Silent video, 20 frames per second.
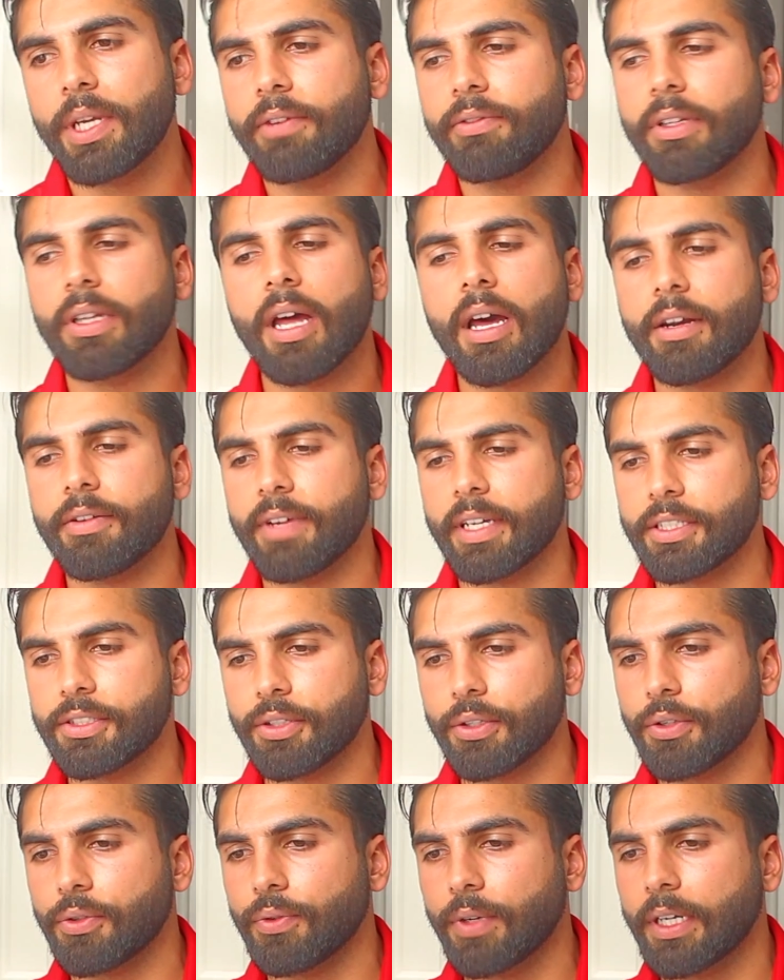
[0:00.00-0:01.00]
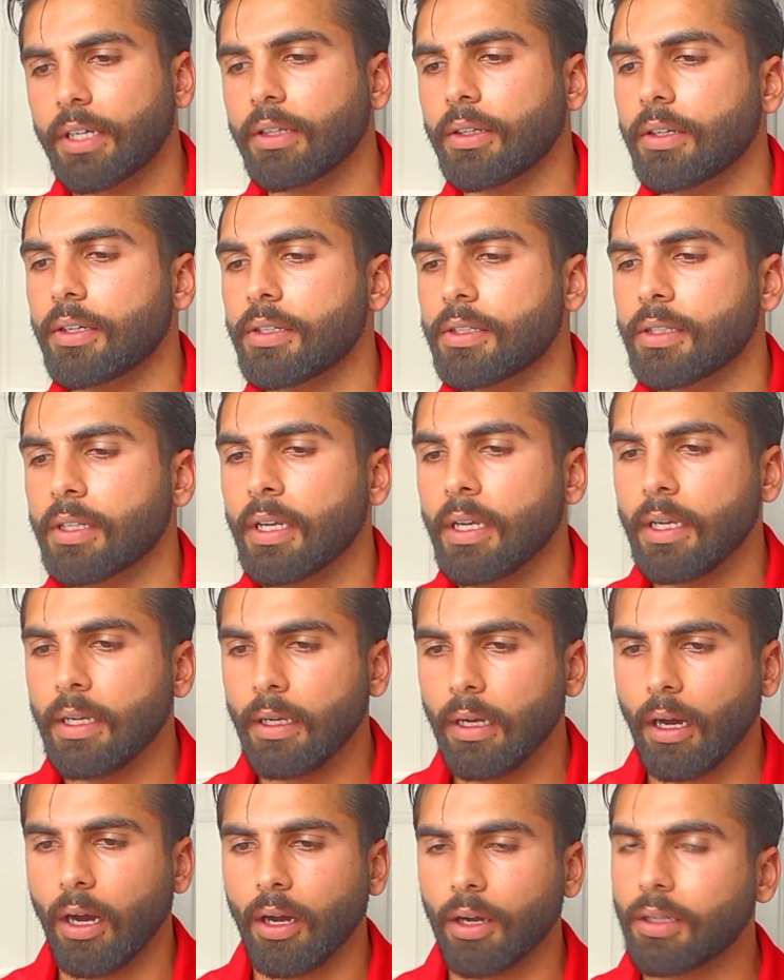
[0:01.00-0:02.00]
when you have a lot of extracurriculars,
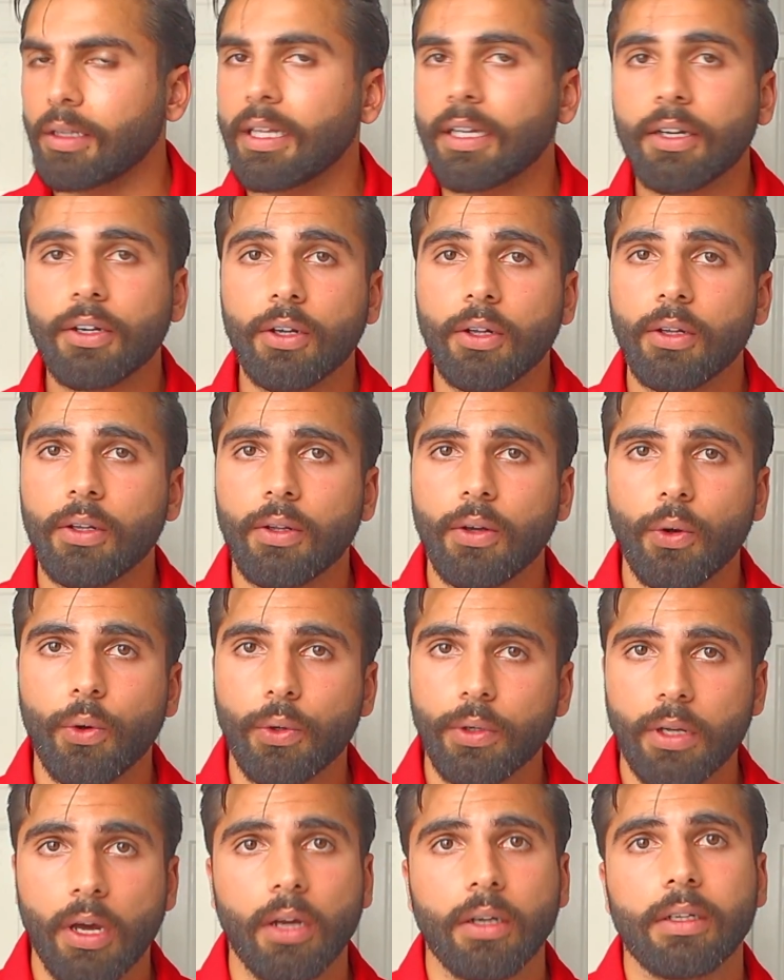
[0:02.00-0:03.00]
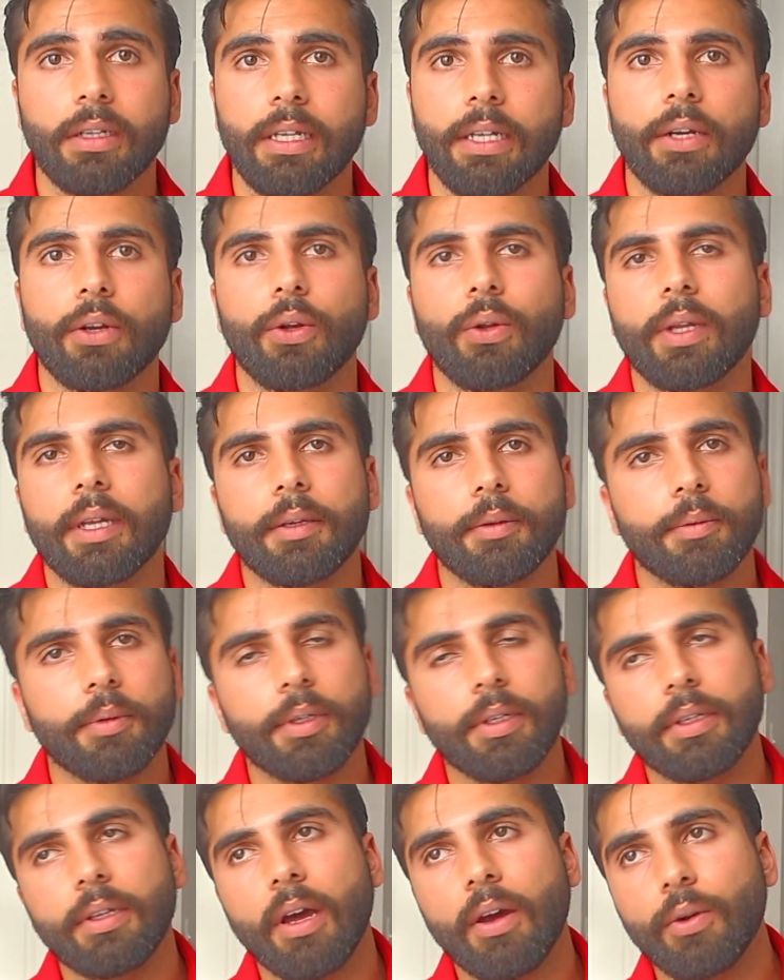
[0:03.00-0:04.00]
uh, clinical or non-clinical,
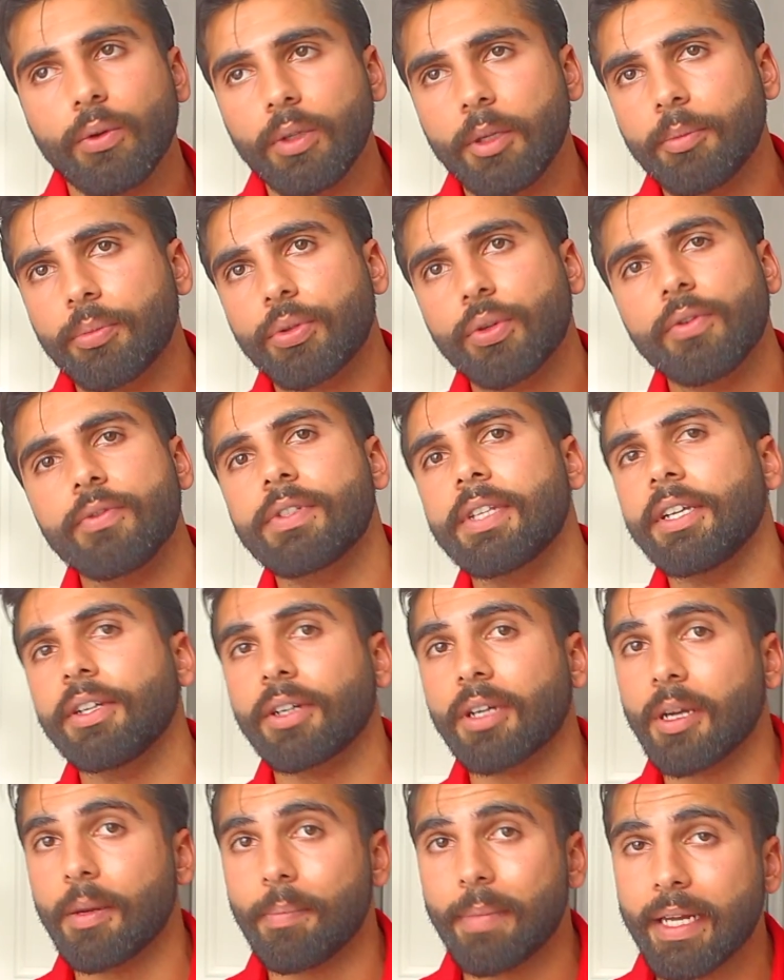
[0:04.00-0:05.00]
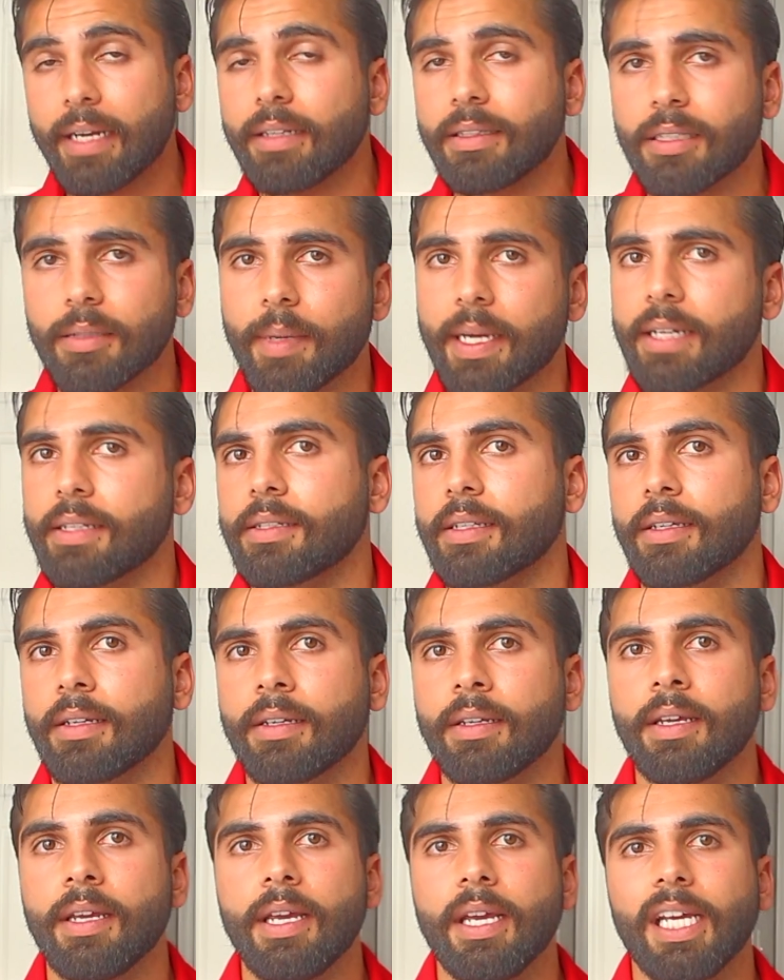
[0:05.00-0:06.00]
it not only proves that you're committed to
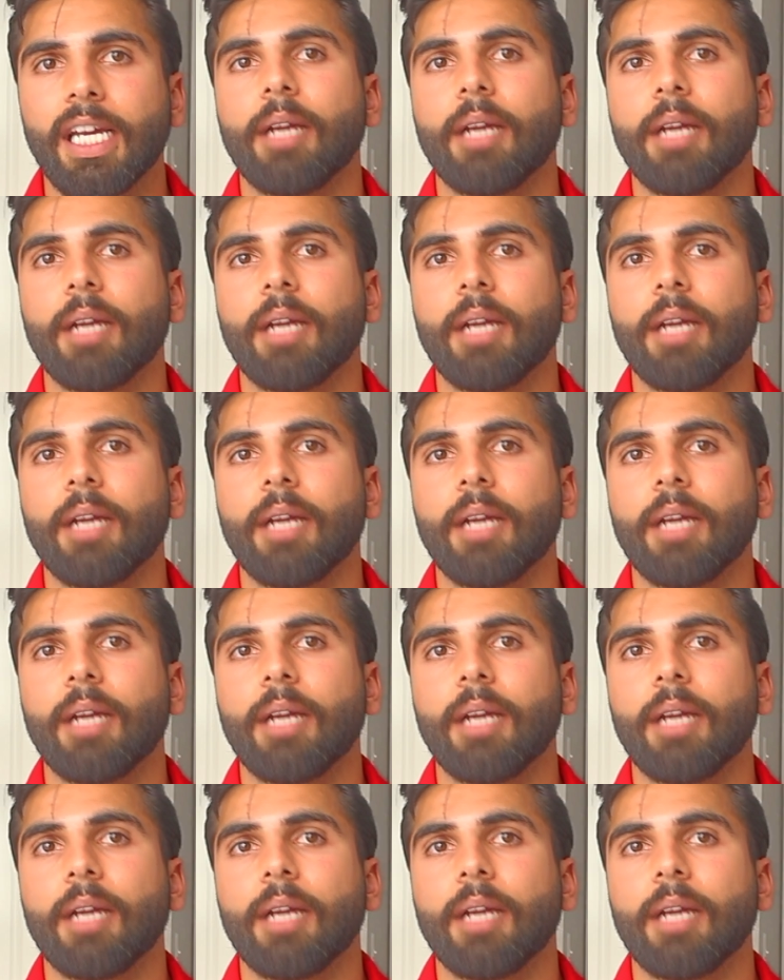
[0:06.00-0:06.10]
medicine,